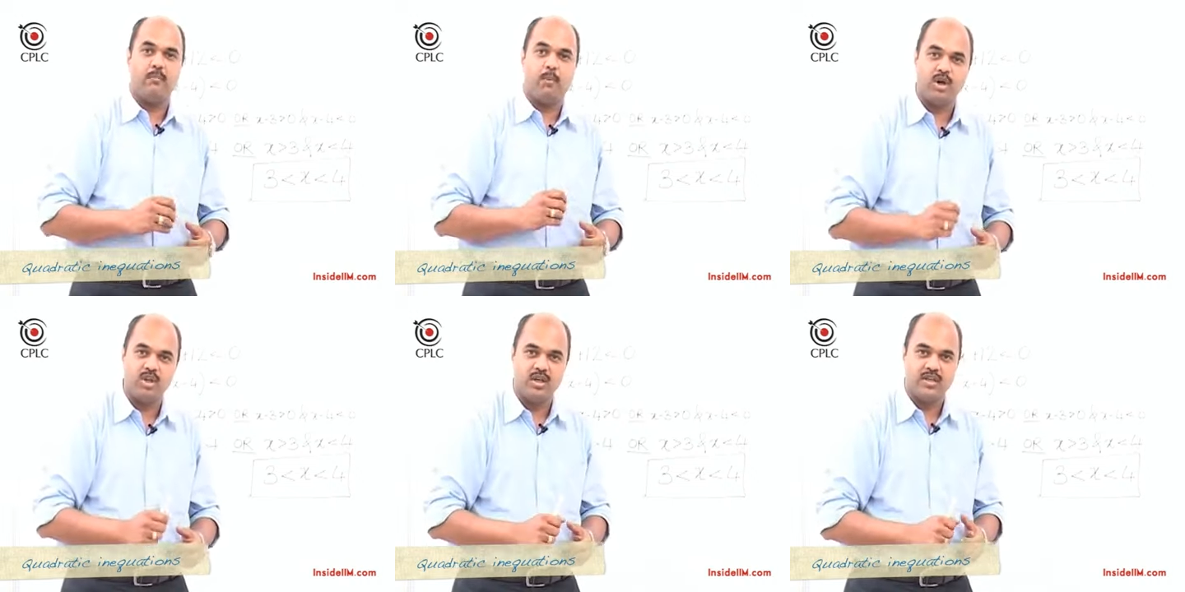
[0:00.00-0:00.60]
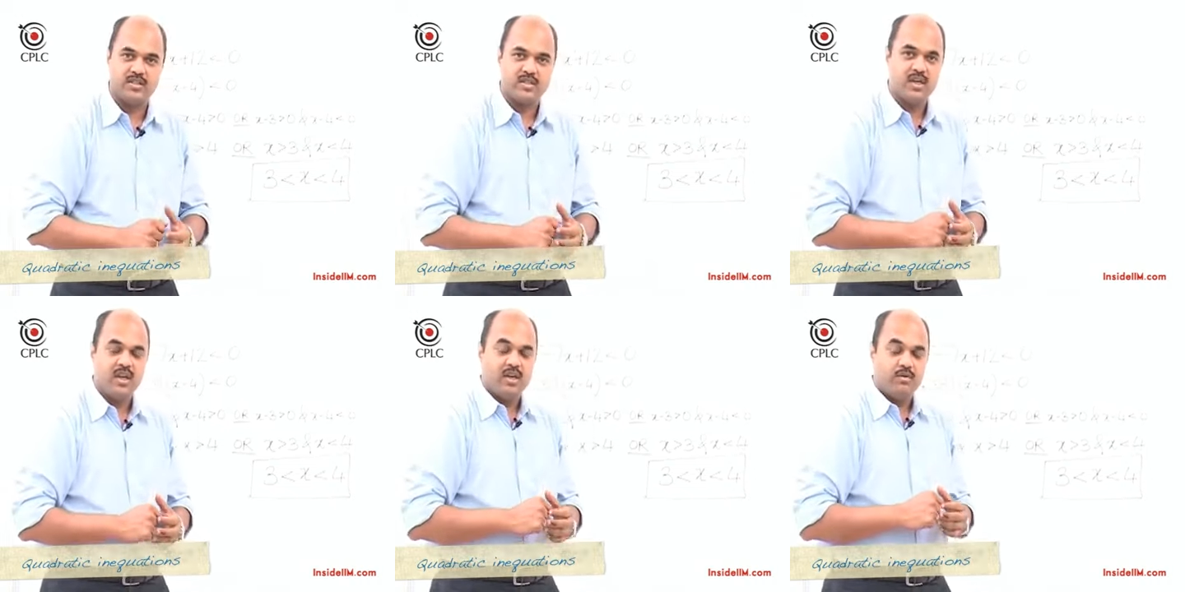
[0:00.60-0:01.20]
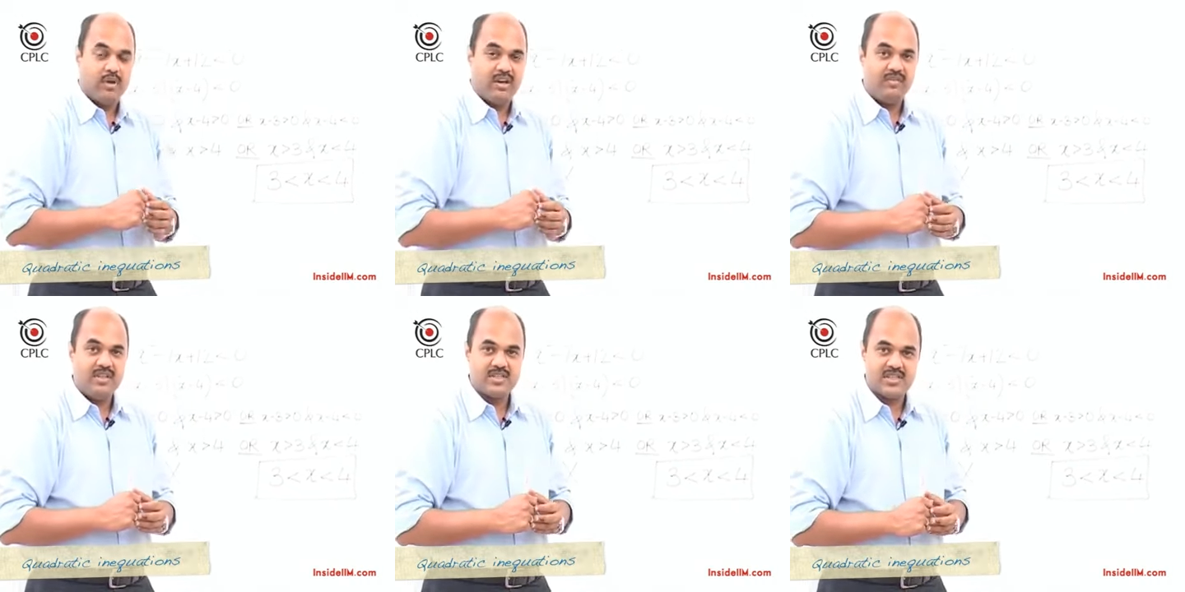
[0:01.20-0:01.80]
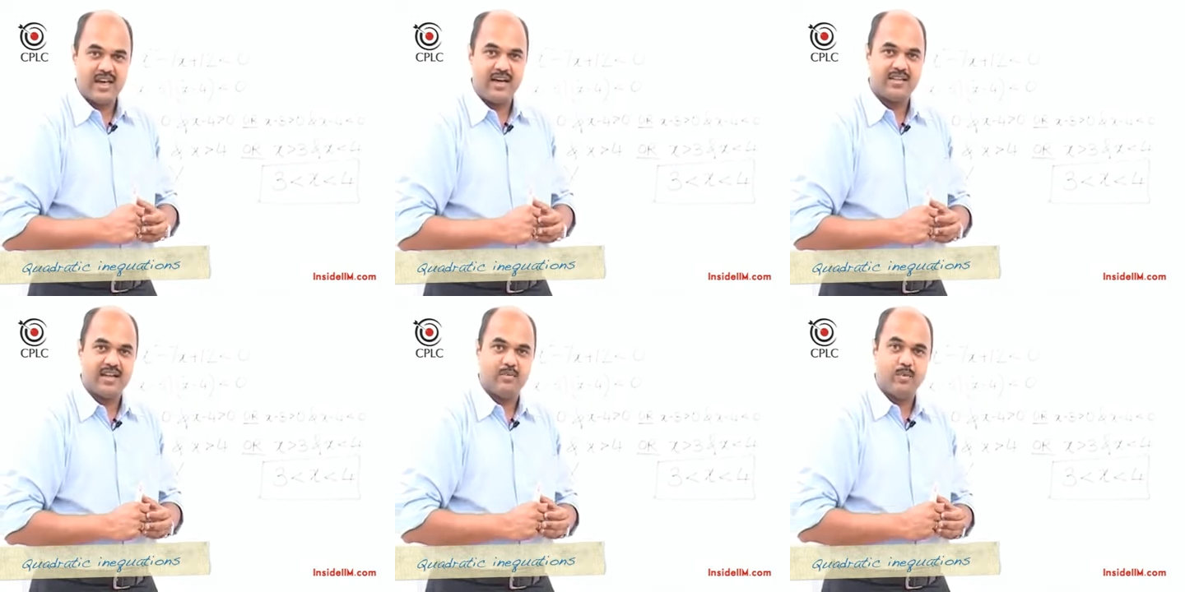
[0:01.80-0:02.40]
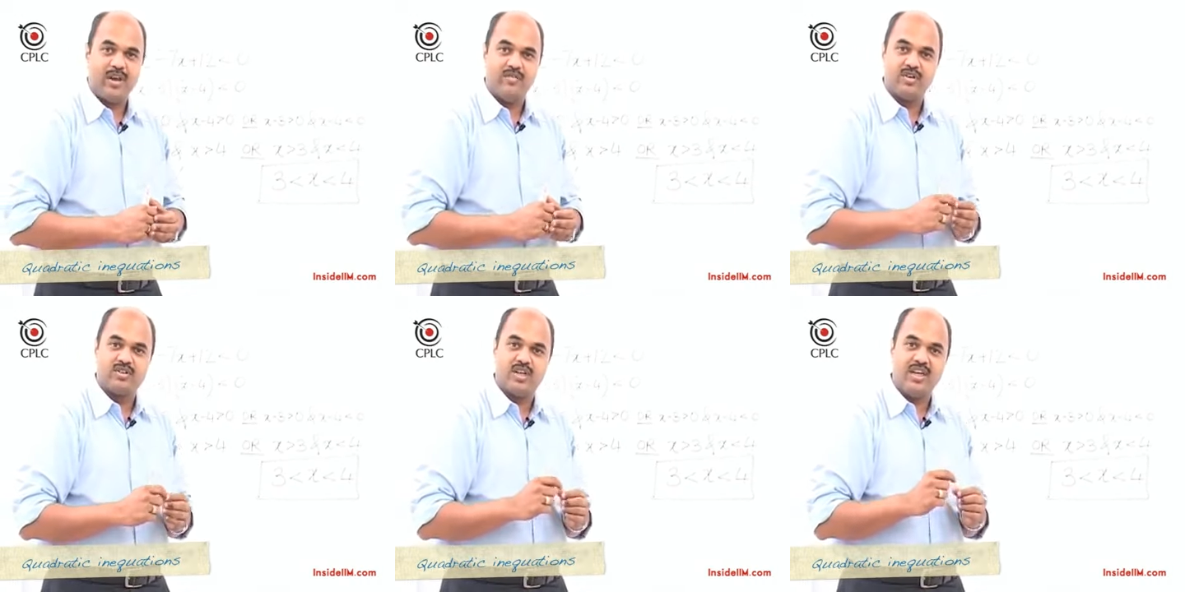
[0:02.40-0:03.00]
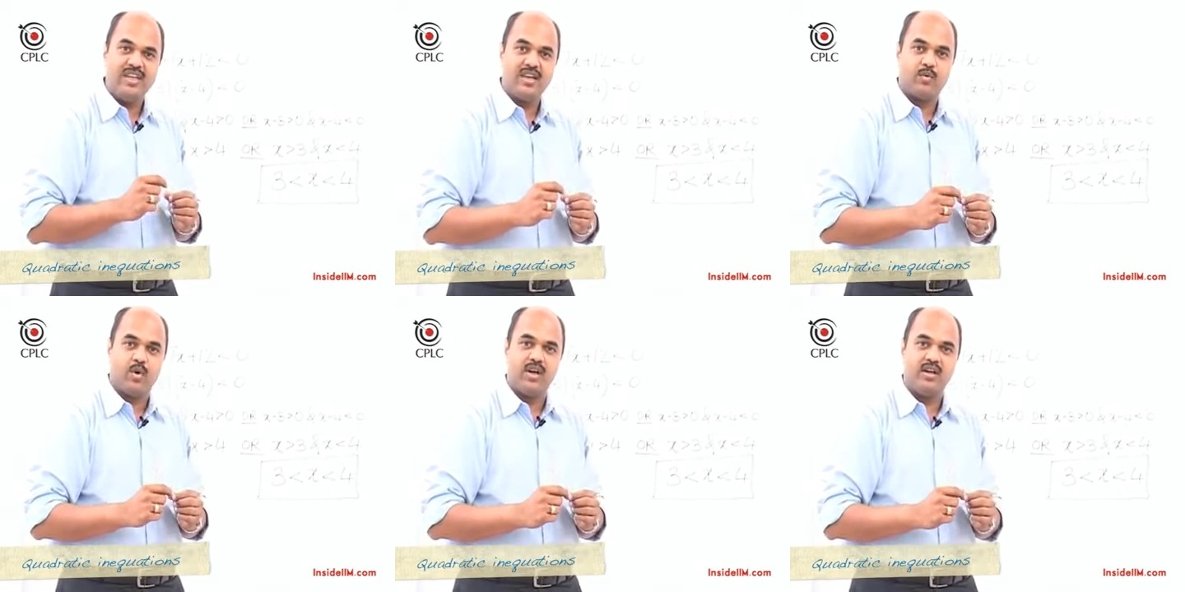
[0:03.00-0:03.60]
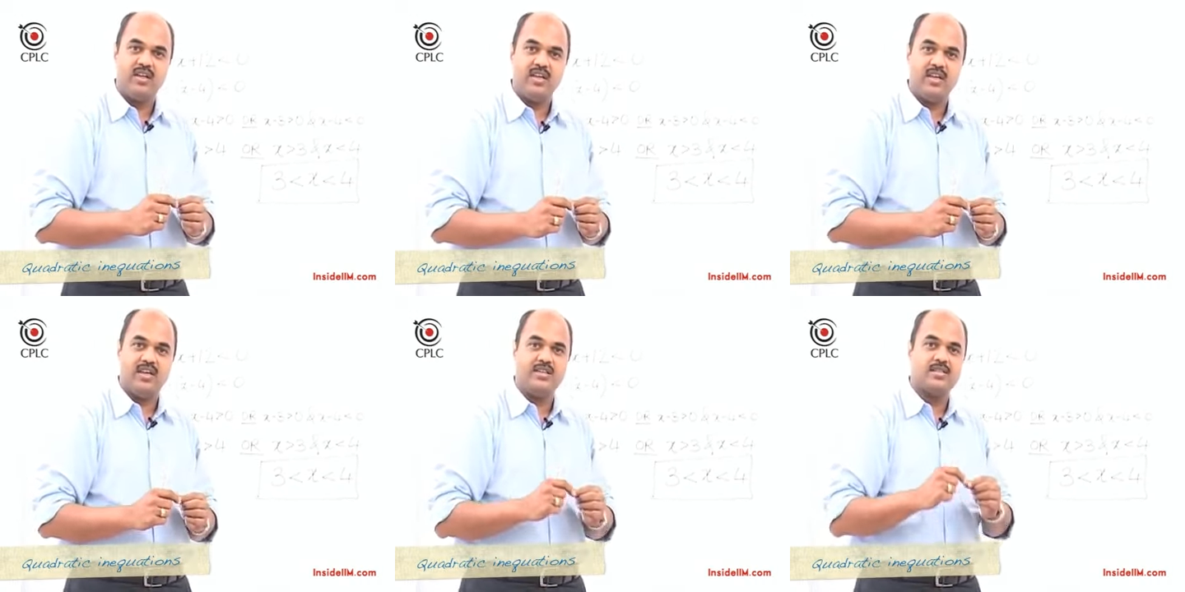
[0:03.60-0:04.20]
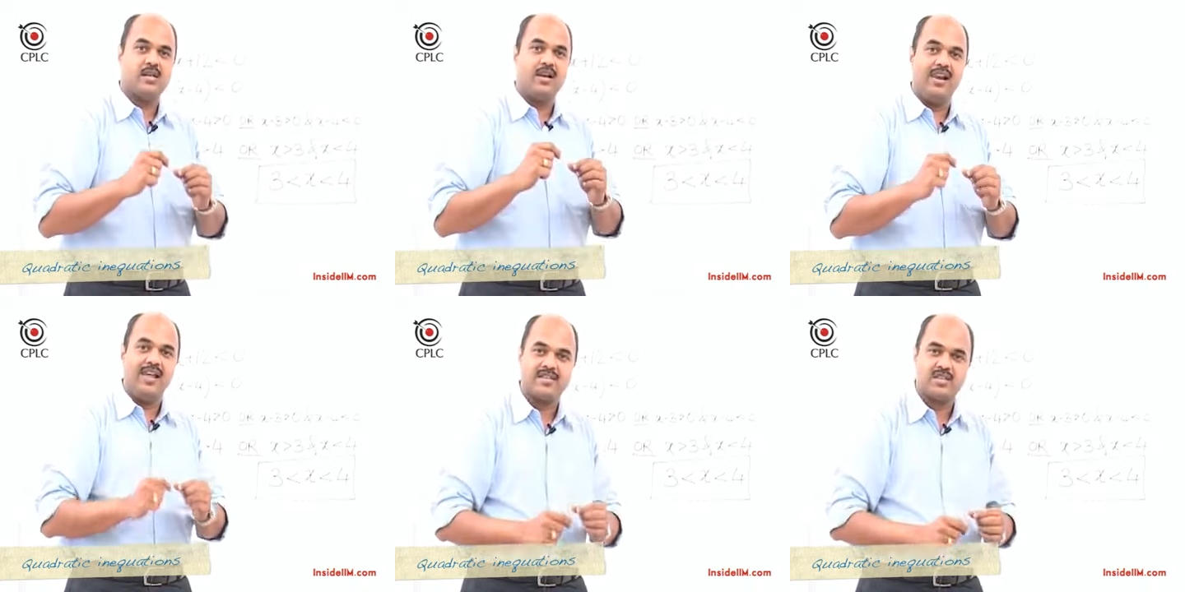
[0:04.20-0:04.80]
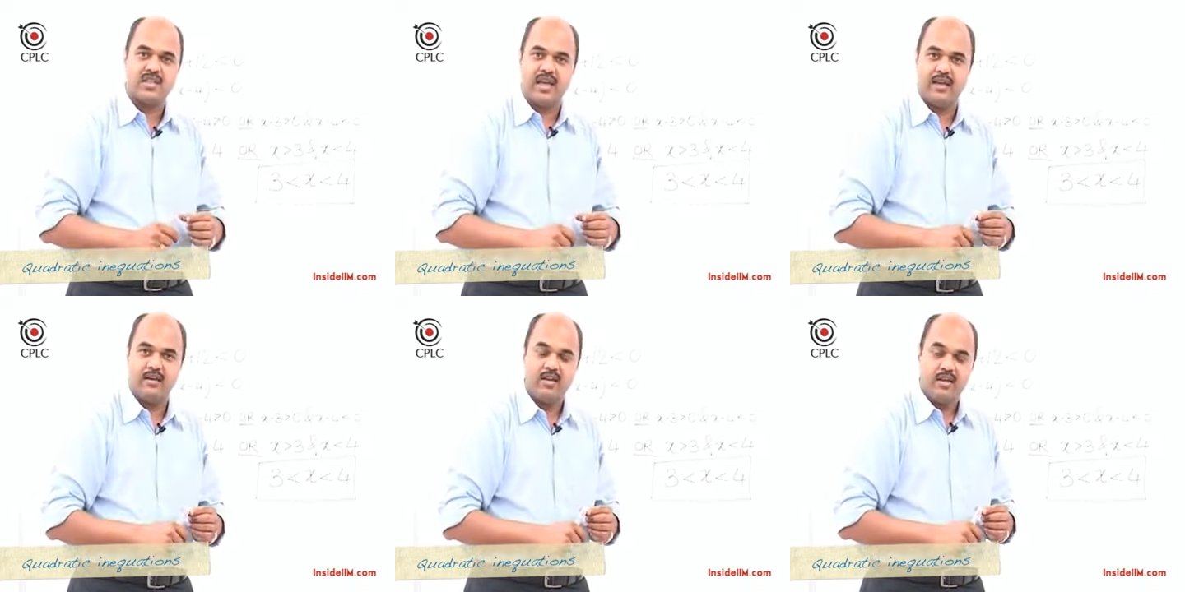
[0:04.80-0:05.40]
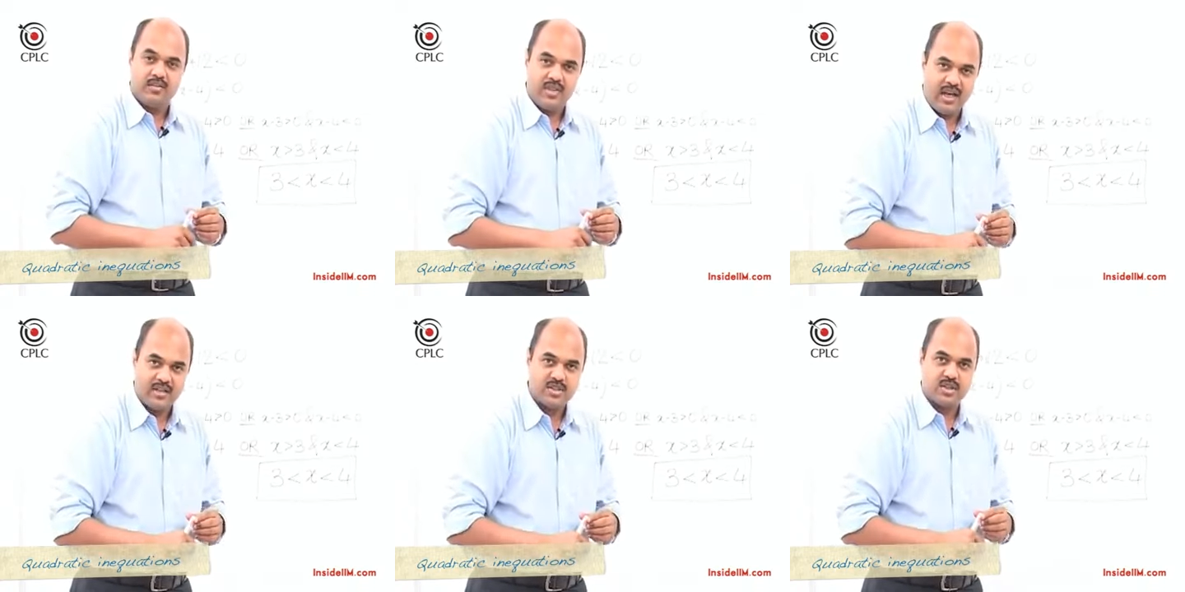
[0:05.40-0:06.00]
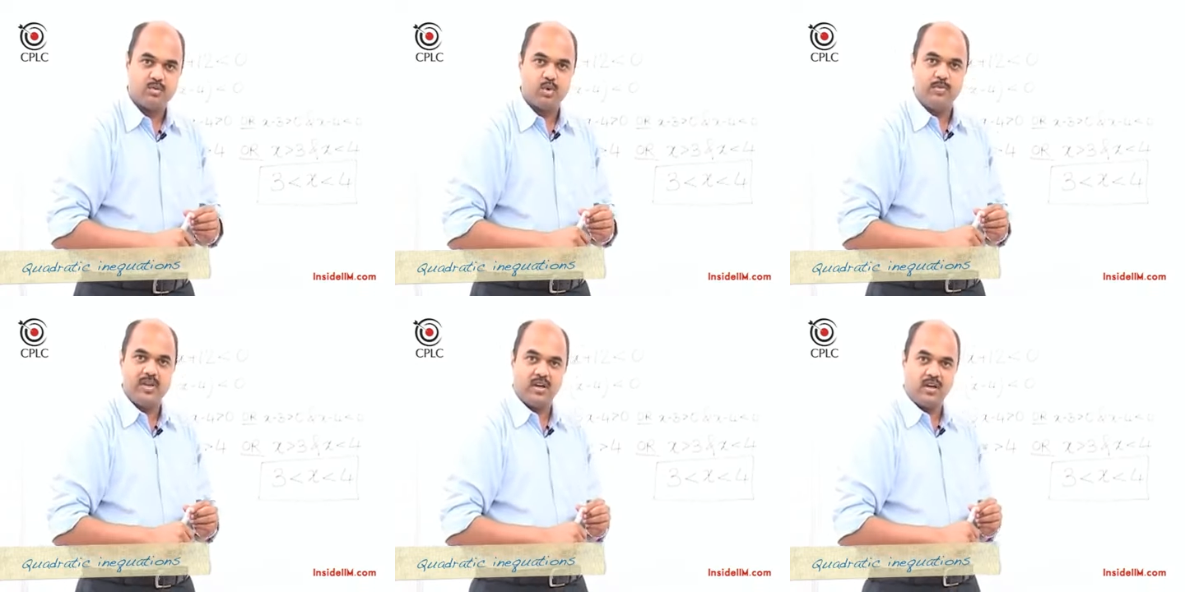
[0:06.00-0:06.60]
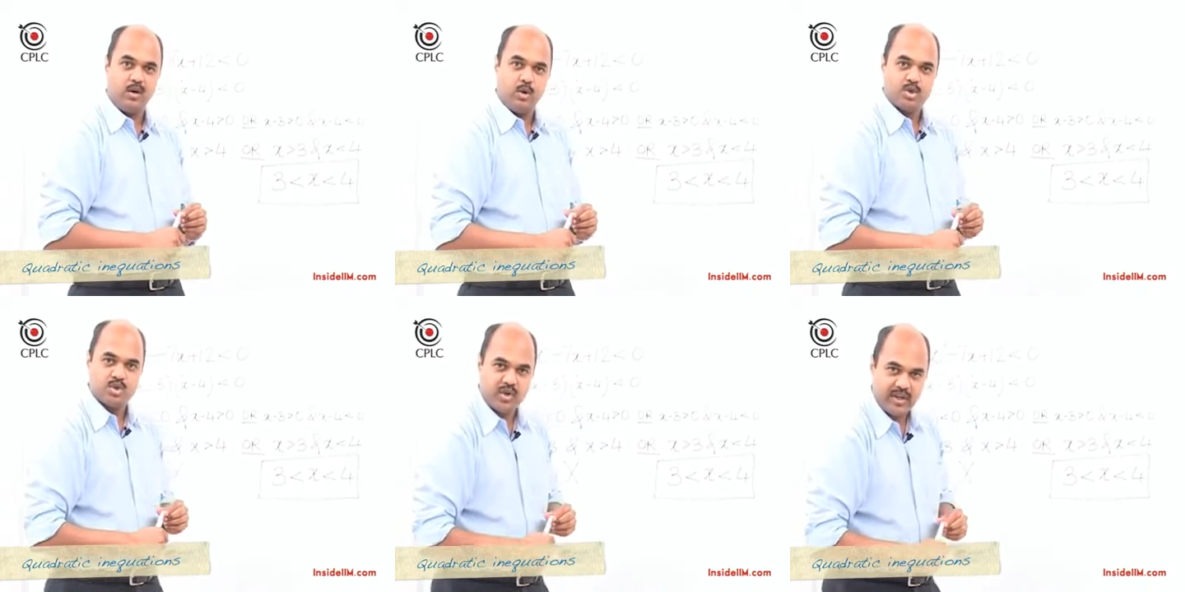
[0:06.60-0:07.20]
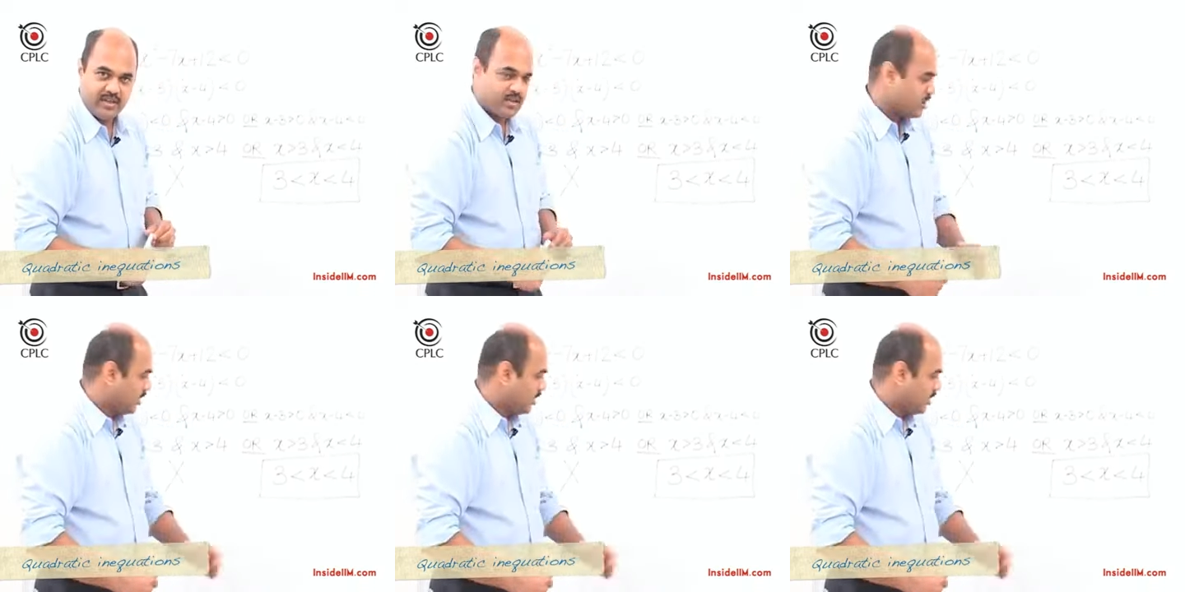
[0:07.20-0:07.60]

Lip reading: modulus, where we said that whenever the inequality is less than, the answer would be a closed range,